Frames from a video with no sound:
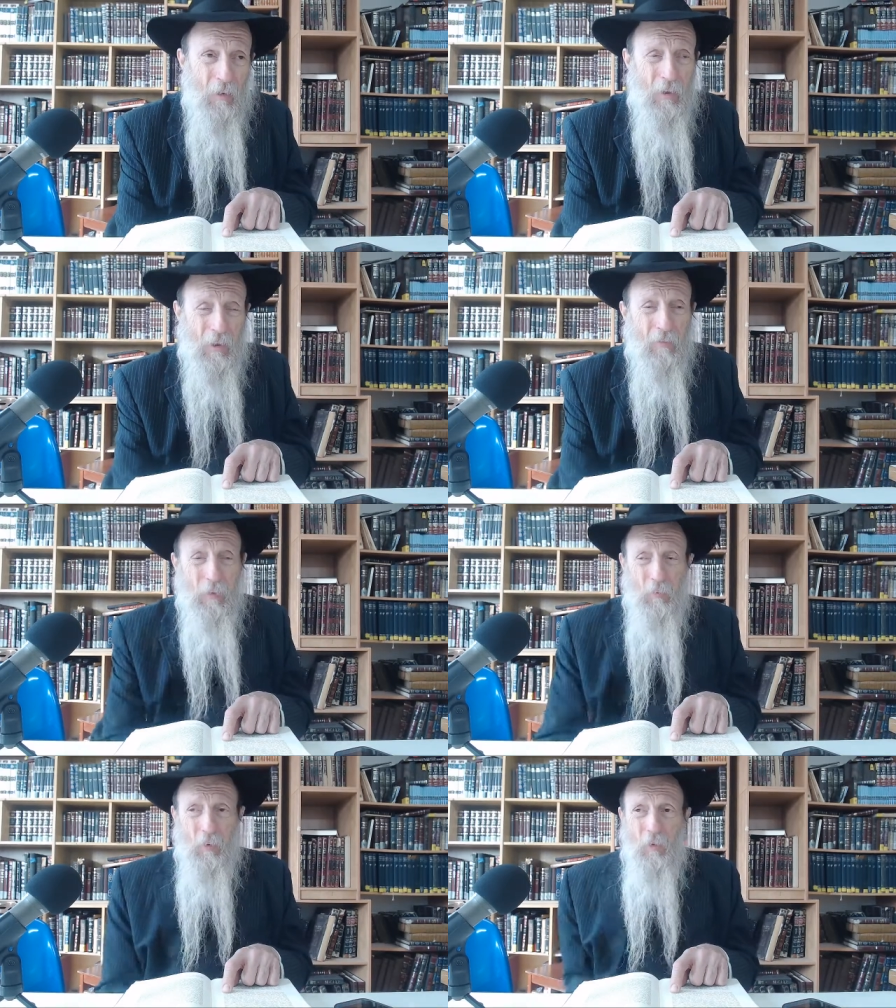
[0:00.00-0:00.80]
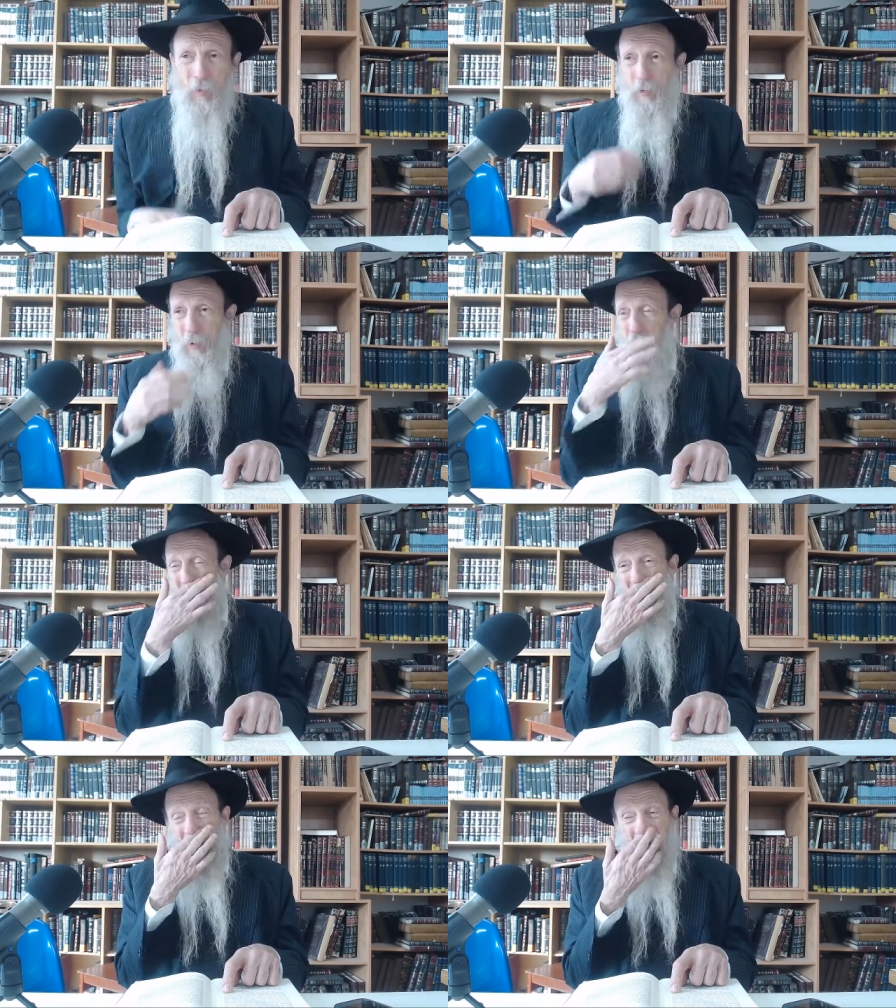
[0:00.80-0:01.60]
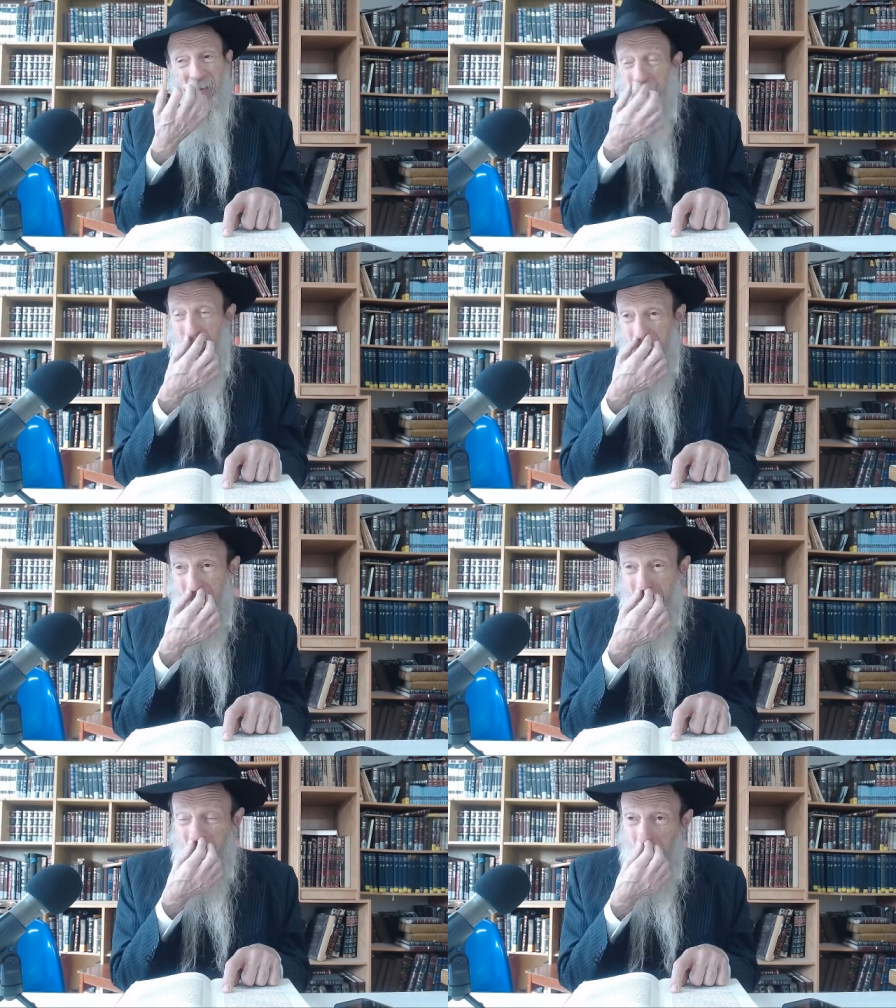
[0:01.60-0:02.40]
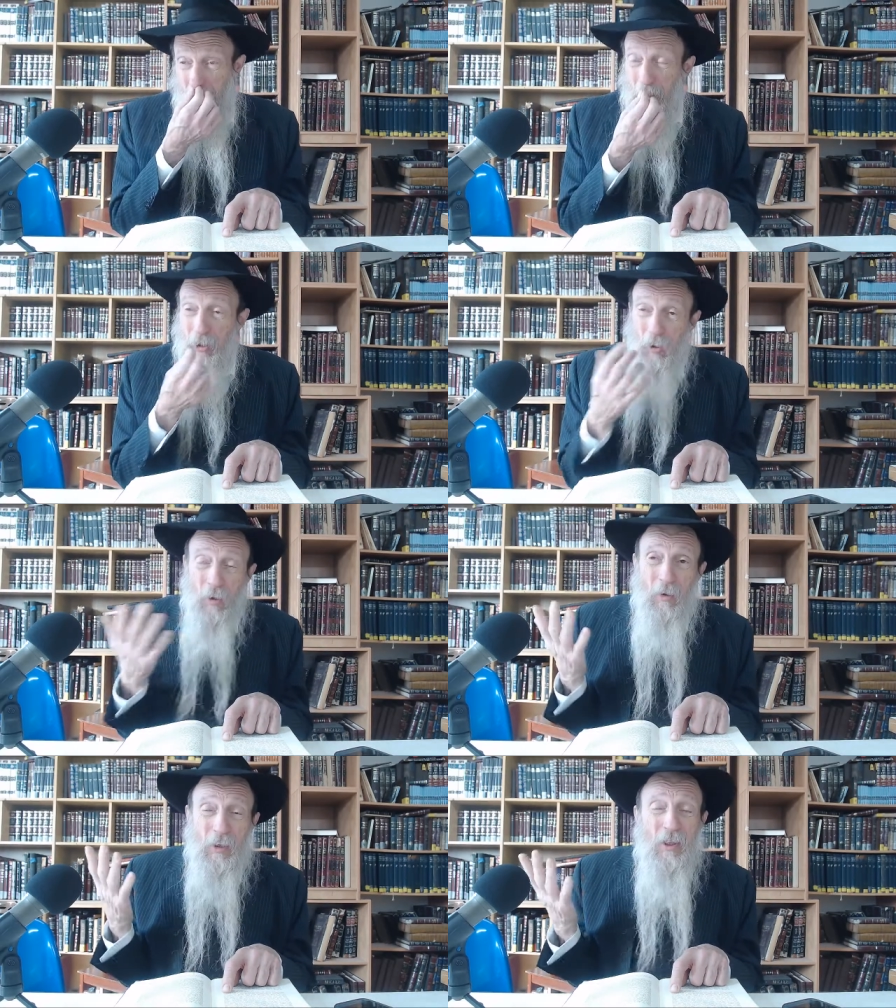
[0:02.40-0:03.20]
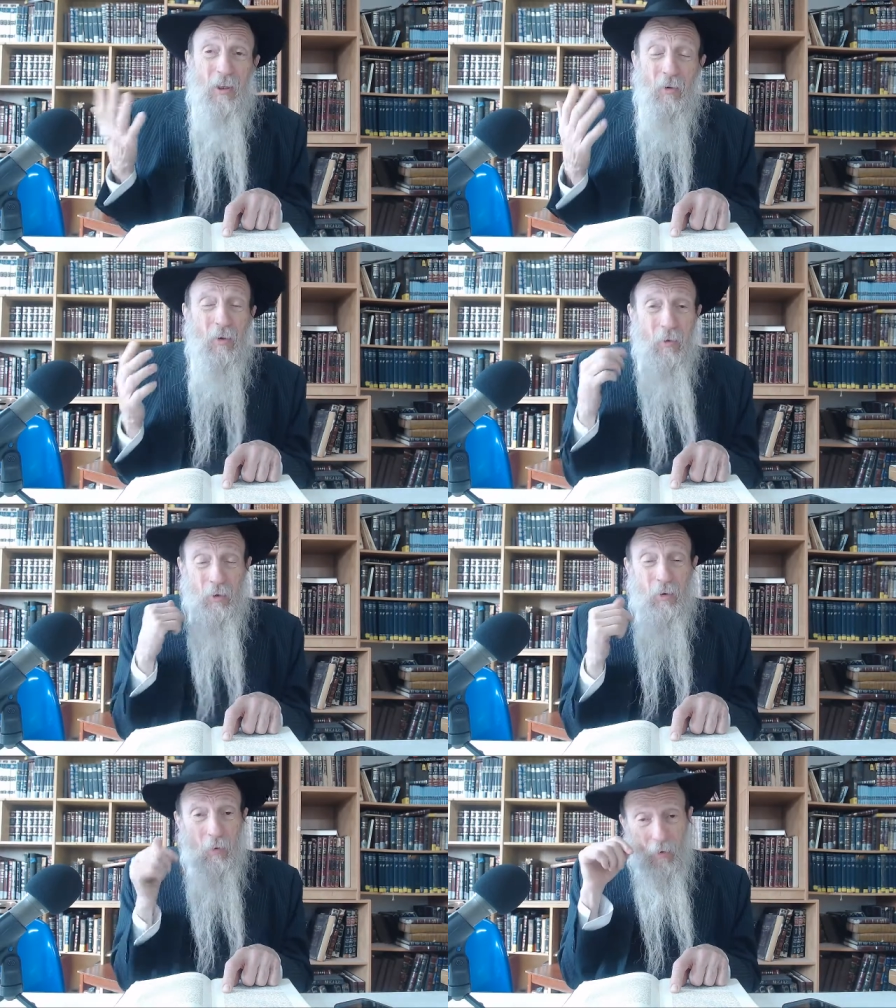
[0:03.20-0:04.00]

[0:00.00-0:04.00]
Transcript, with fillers: did Abraham know the whole Torah that was given? He was such. The Torah is eternal. The Torah